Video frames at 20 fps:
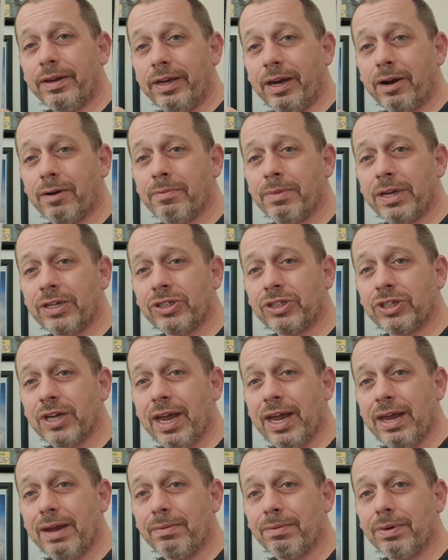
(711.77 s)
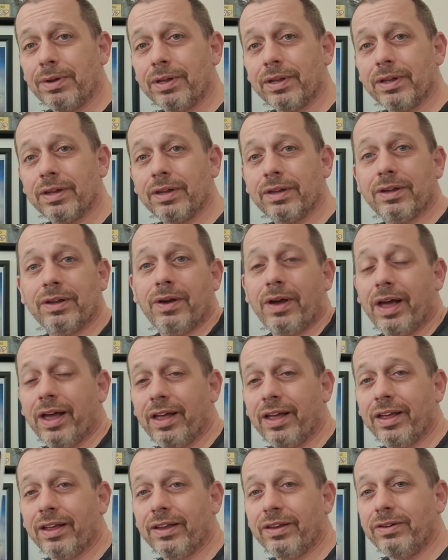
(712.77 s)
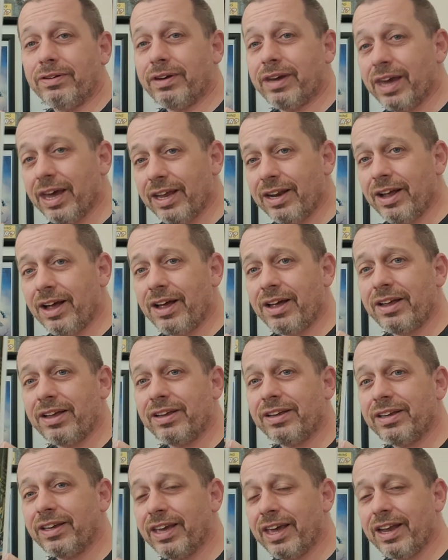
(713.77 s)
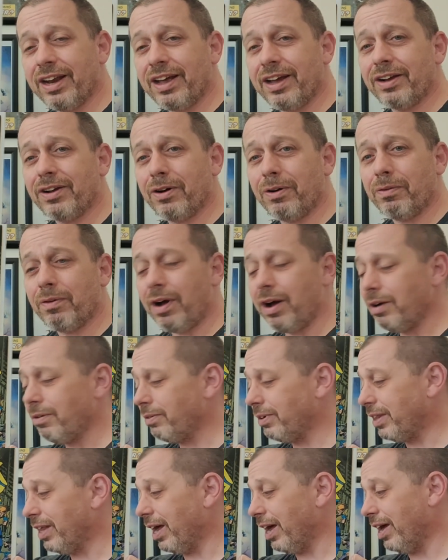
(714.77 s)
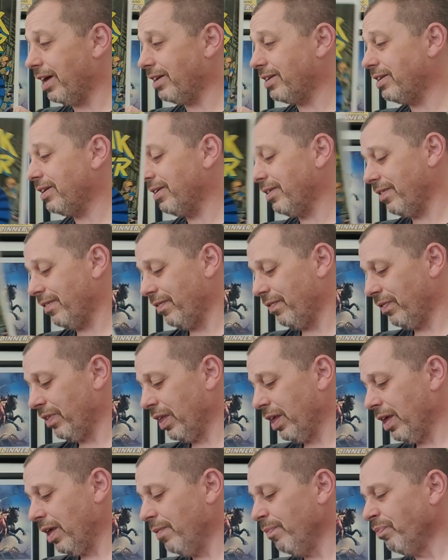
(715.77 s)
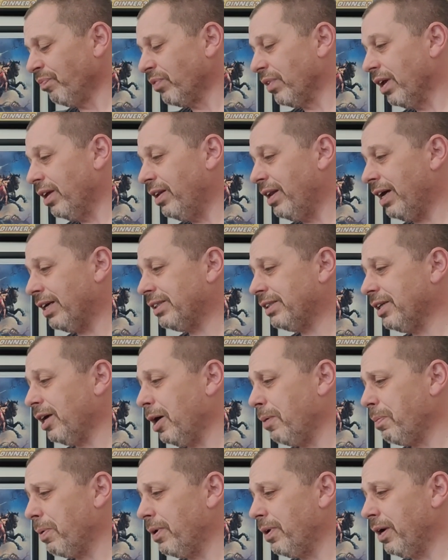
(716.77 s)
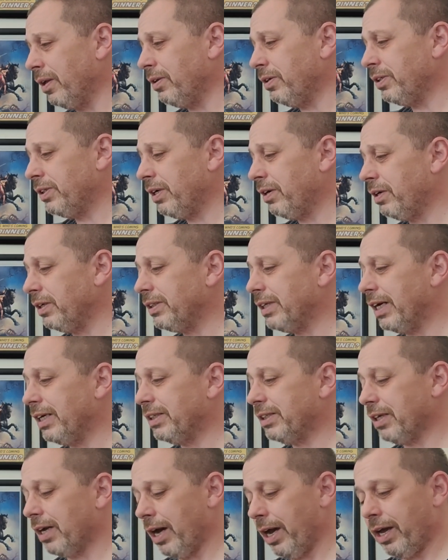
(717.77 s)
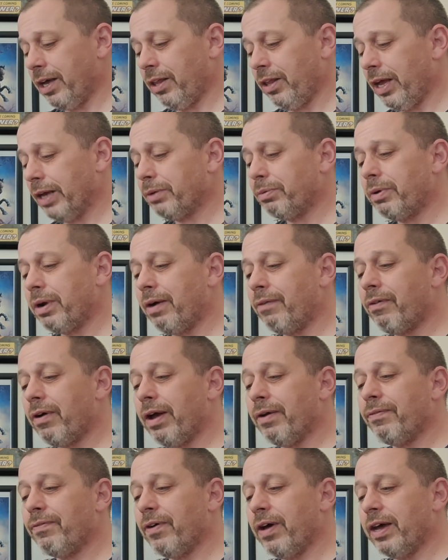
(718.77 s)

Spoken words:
Near mint shape. You cannot go wrong with that. Next up, another series I collect whenever I